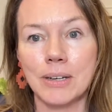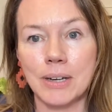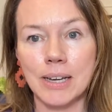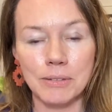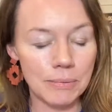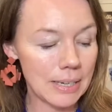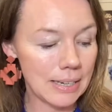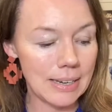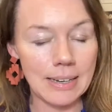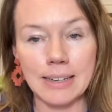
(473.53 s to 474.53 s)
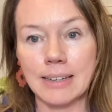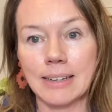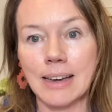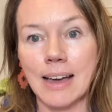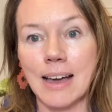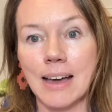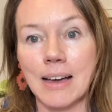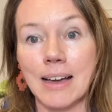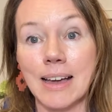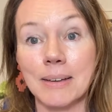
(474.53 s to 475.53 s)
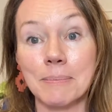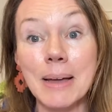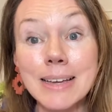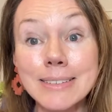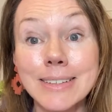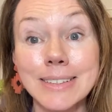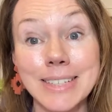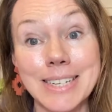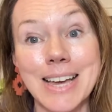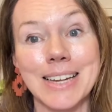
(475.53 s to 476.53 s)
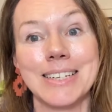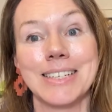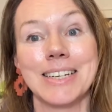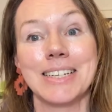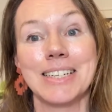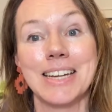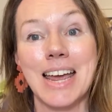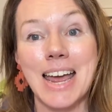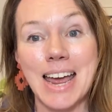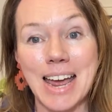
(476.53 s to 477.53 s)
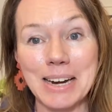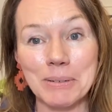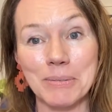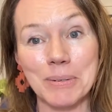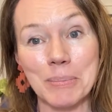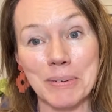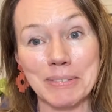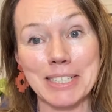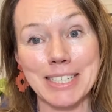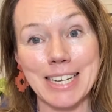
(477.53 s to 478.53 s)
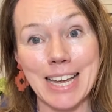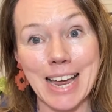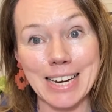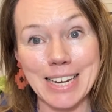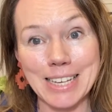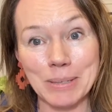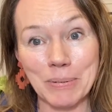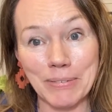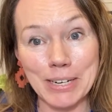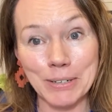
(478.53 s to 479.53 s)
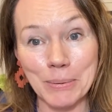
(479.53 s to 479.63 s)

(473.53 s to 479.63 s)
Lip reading: He's really amazingly talented, and it was a real privilege to get his professional